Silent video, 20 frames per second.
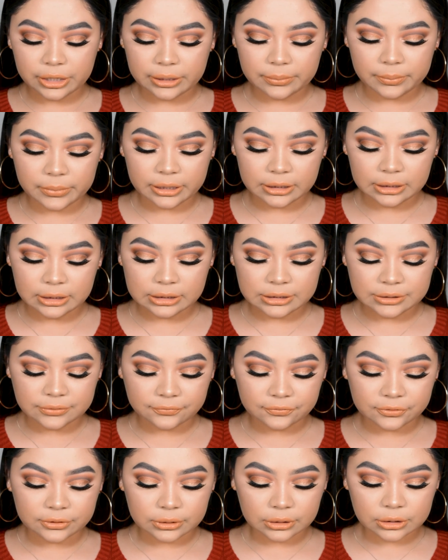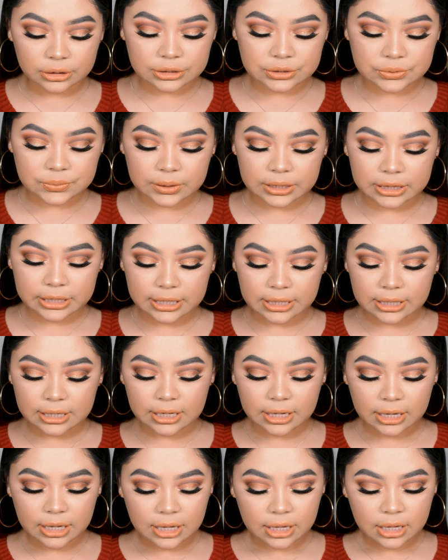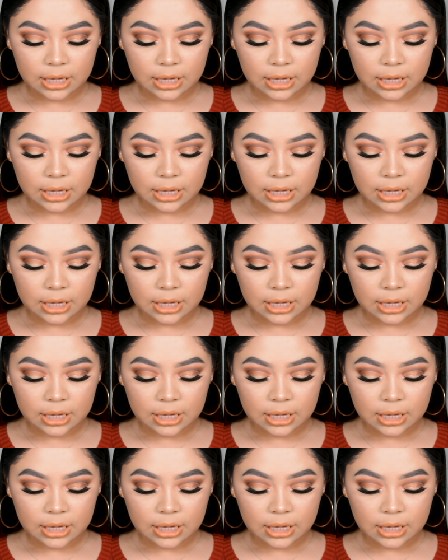create many different looks with it.